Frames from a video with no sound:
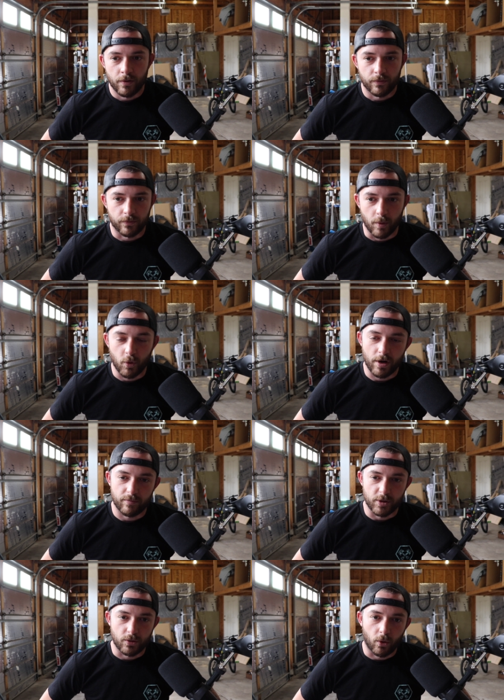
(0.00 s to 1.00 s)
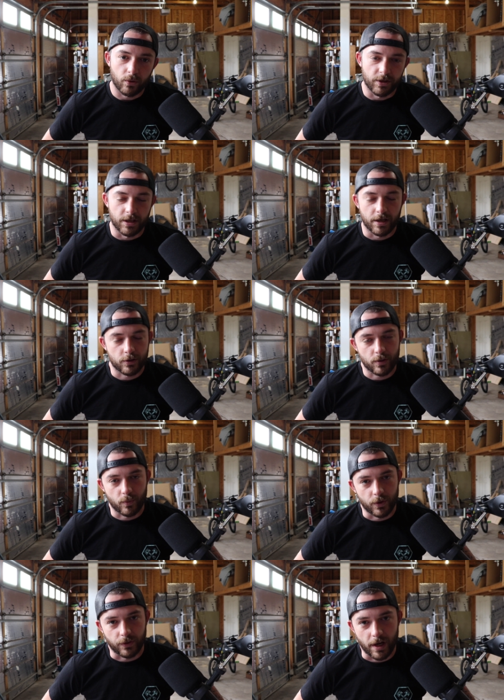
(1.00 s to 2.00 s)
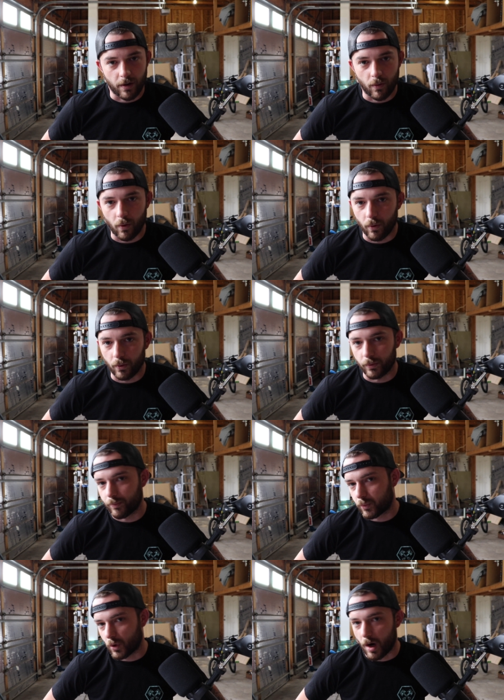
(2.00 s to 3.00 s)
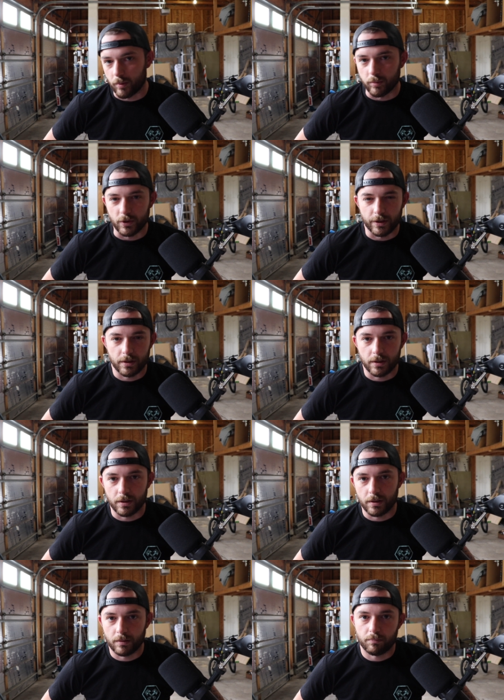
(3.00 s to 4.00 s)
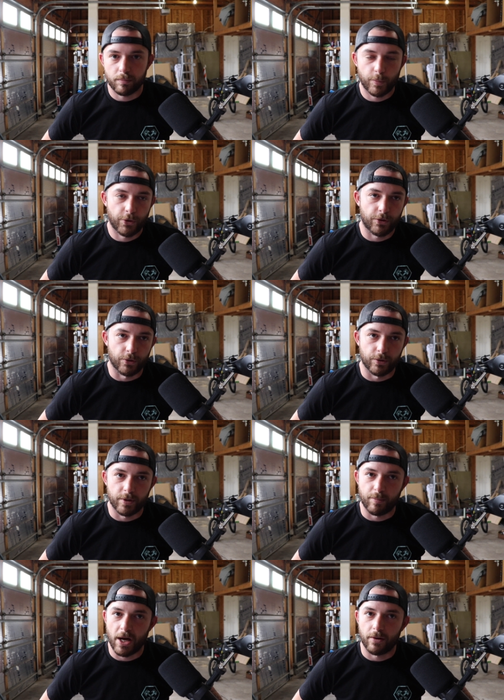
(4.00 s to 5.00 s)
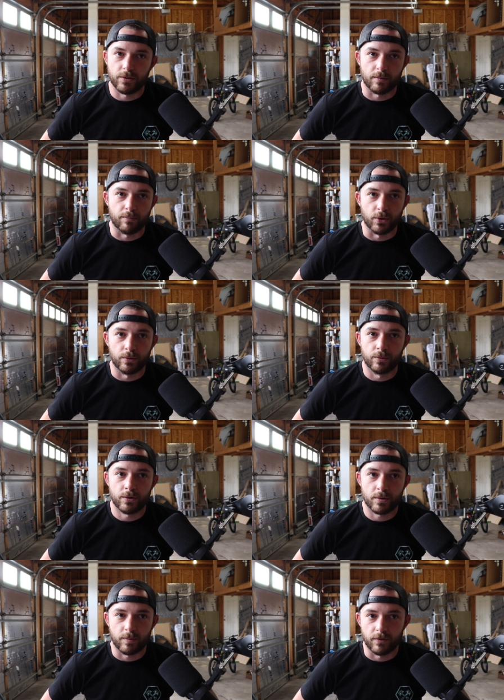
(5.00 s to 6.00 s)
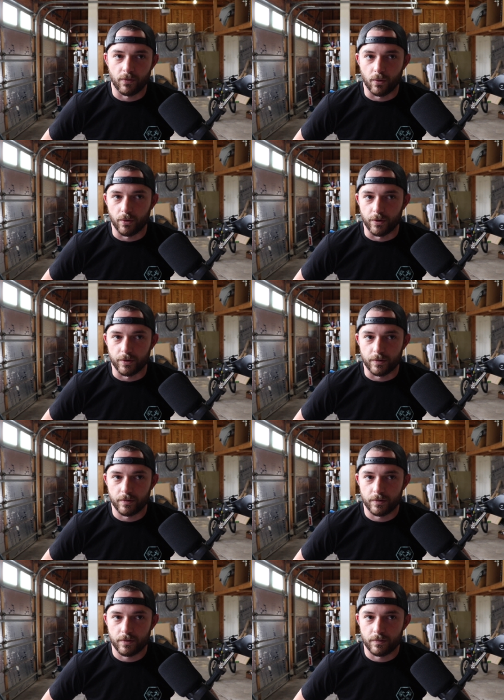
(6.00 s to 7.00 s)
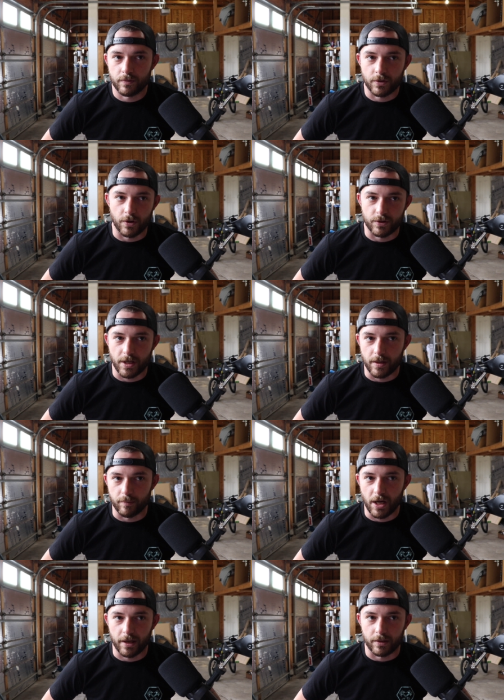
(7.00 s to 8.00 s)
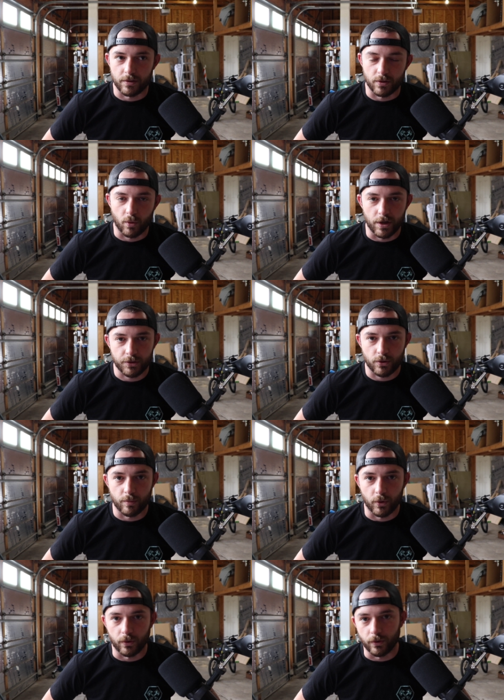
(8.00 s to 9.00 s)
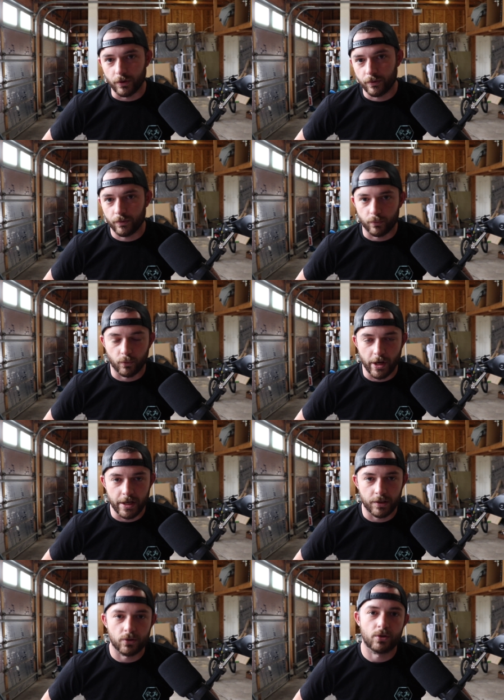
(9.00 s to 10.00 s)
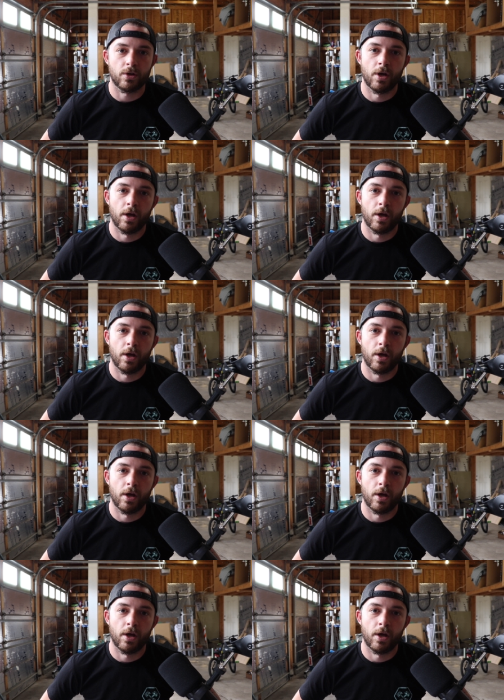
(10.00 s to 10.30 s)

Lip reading: From what I've been told, the engine will now hold probably 30 pounds of boost before it starts getting back into the questionable range,